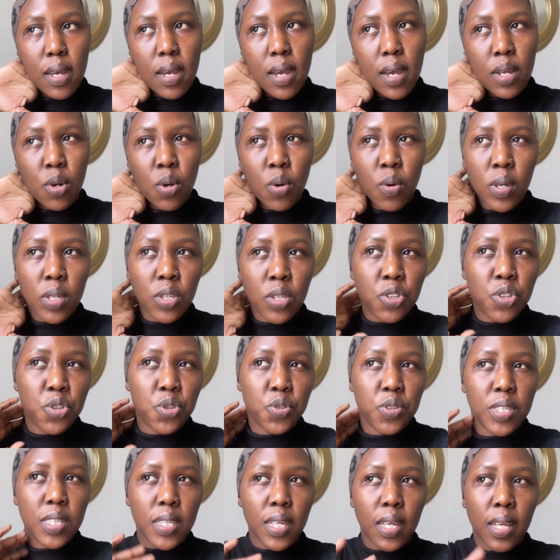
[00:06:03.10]
I don't want
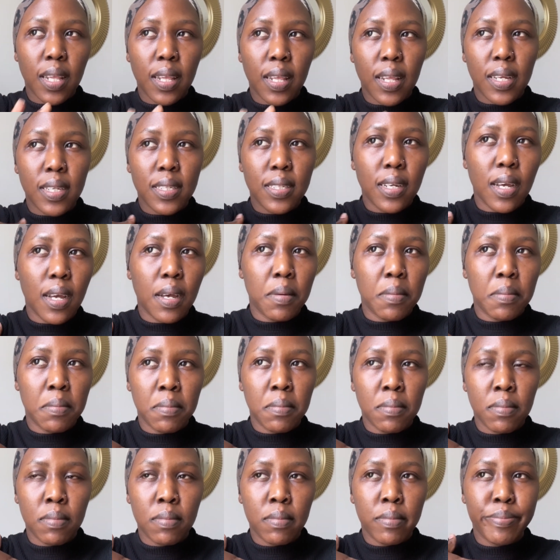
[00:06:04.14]
to say that
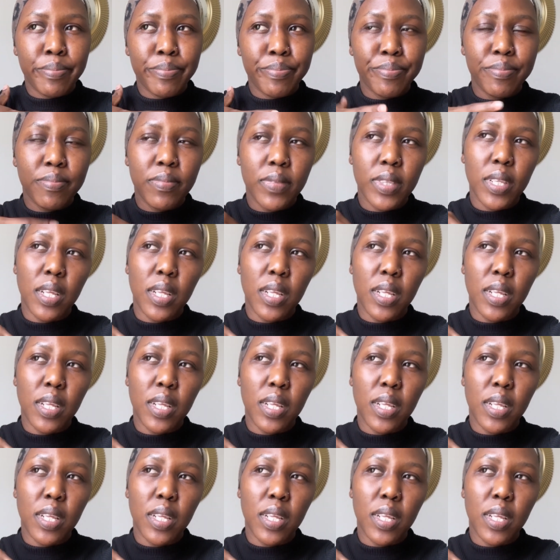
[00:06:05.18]
um